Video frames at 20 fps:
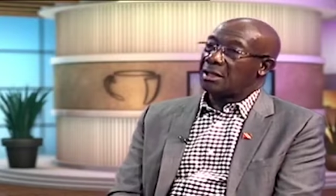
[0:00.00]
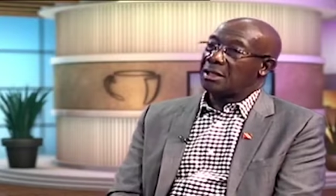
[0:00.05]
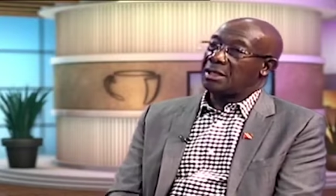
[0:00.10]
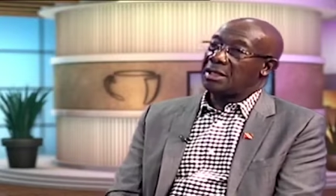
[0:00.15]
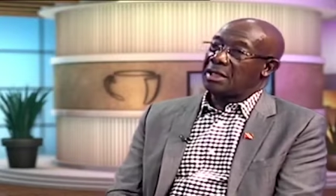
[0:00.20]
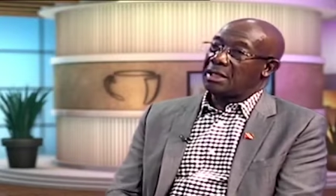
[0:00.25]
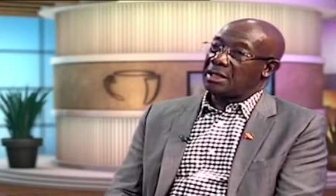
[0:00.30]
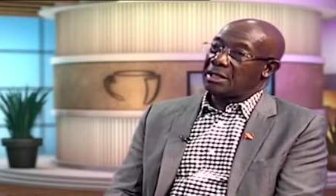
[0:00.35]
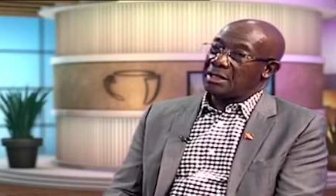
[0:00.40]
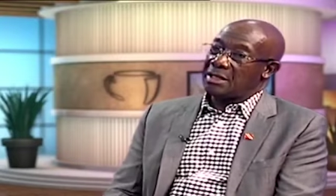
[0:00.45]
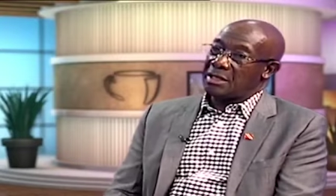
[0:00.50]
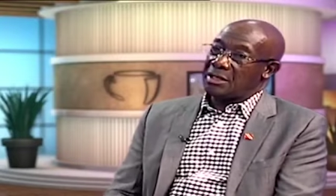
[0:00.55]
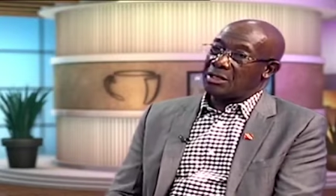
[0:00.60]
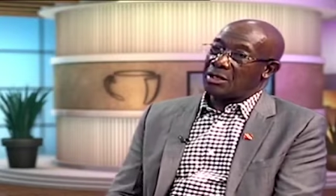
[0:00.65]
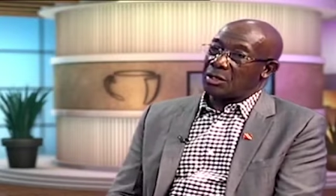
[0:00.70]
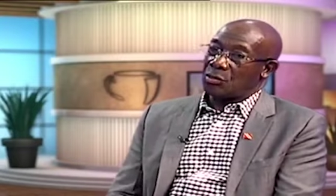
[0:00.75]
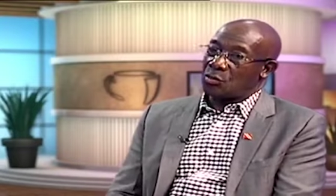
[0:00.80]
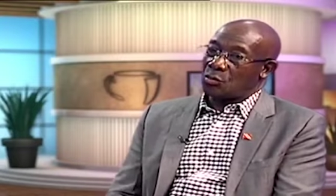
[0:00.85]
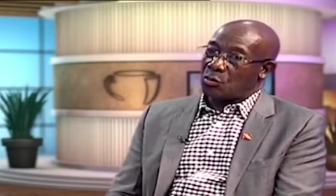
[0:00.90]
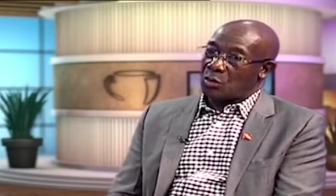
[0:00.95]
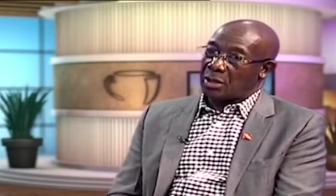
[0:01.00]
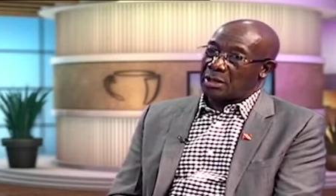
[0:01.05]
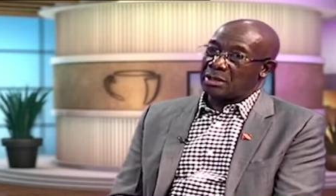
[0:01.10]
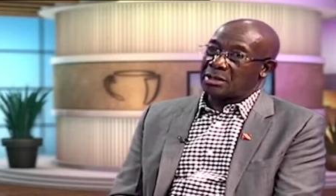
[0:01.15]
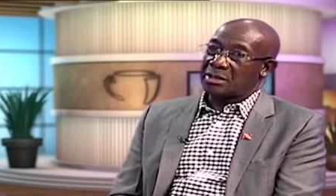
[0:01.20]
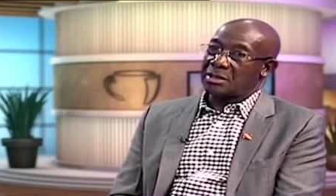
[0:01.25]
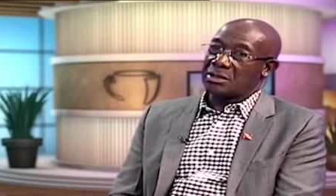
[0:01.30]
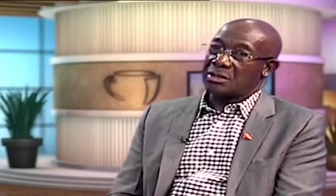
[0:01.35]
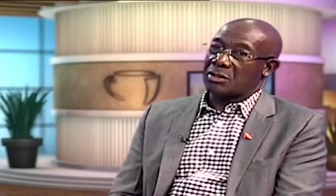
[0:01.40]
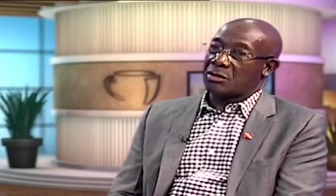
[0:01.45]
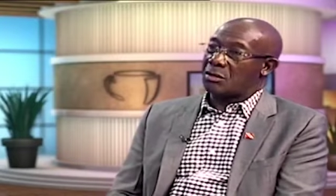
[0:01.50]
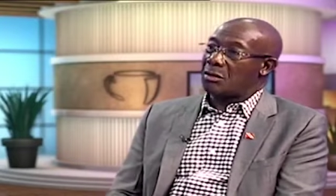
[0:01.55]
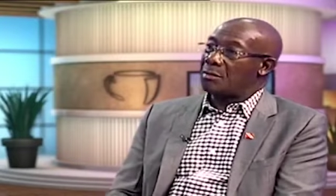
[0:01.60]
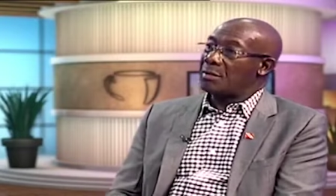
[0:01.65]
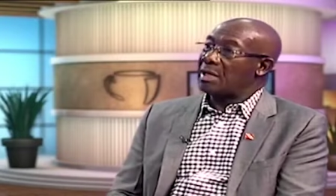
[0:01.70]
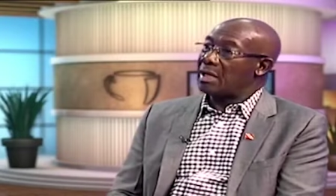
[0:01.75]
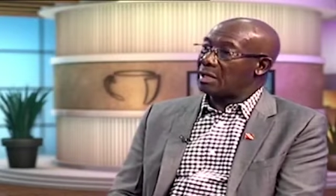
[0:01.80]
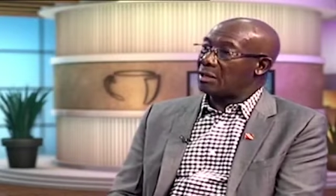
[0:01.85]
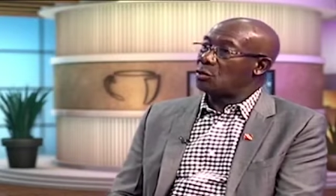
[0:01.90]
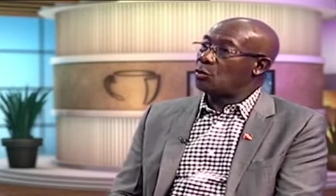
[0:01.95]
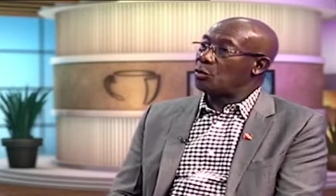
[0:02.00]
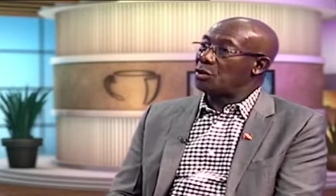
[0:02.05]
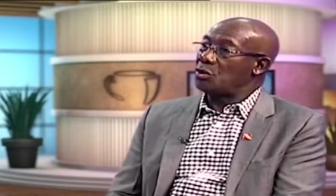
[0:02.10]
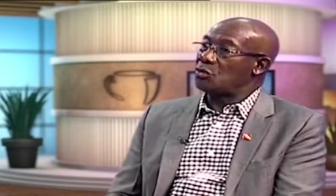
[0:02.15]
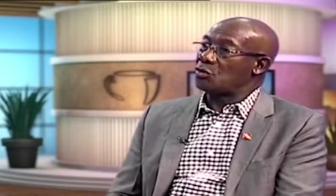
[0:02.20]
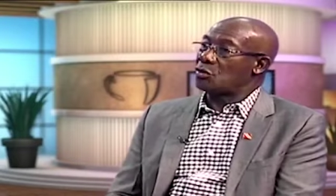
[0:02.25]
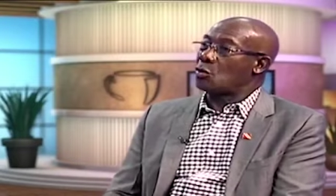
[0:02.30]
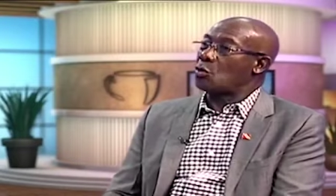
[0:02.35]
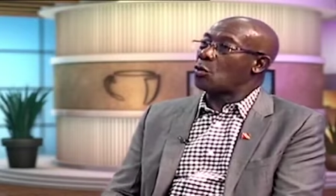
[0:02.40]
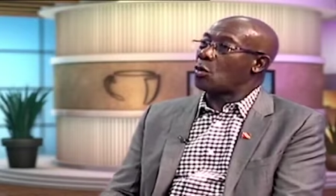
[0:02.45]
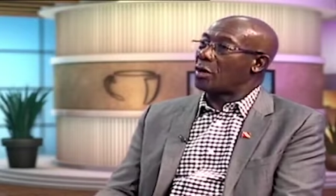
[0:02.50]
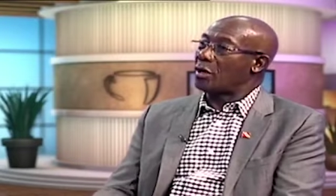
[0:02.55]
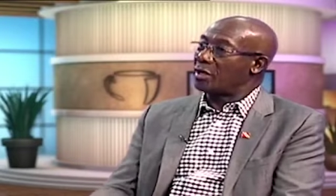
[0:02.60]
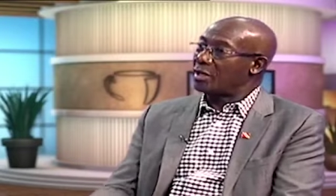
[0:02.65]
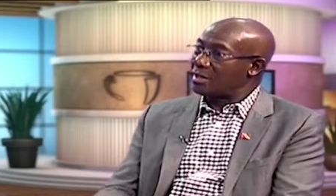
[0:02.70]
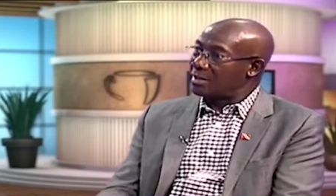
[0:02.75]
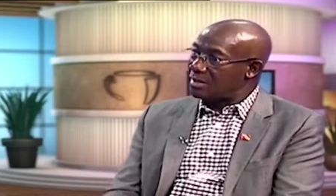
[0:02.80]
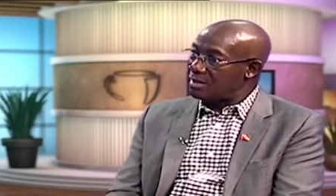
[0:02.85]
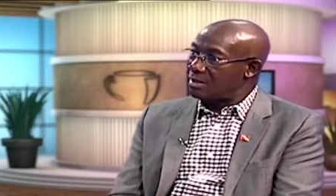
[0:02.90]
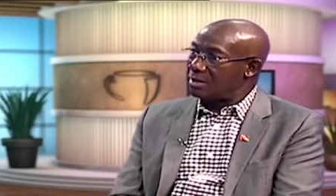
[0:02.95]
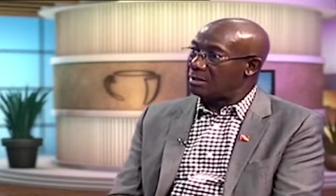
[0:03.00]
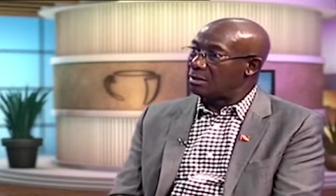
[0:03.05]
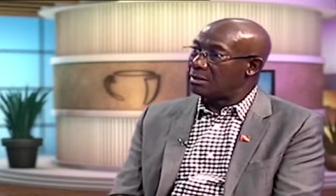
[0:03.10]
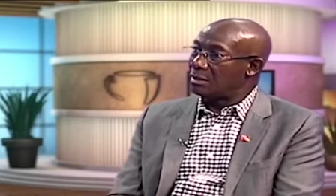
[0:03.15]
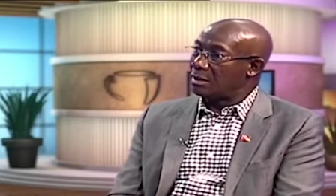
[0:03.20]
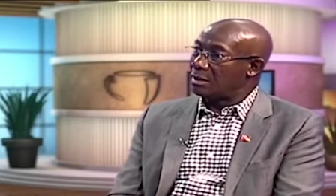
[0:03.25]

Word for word: they did not want to come here and go into quarantine.